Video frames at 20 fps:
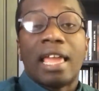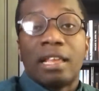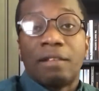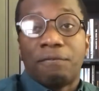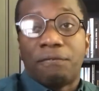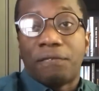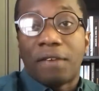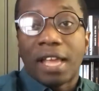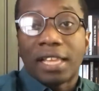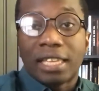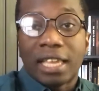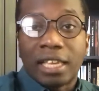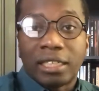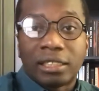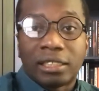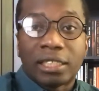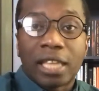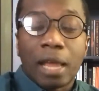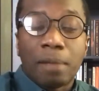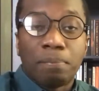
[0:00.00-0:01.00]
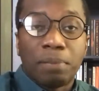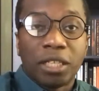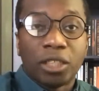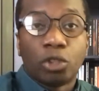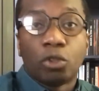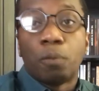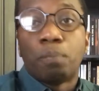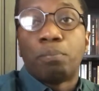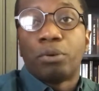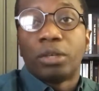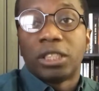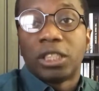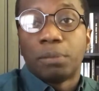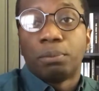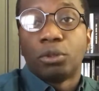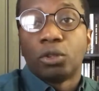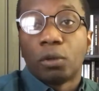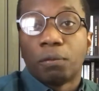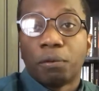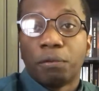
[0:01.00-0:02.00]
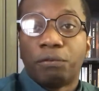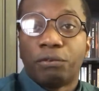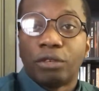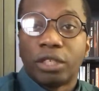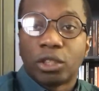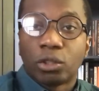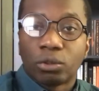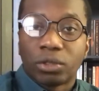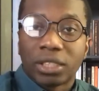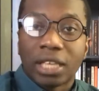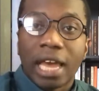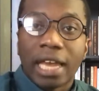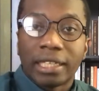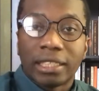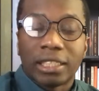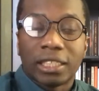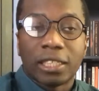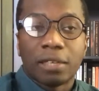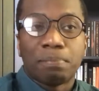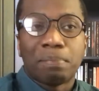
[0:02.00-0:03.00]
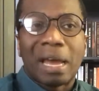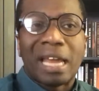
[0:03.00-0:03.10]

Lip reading: in fact establish the principles of a free society.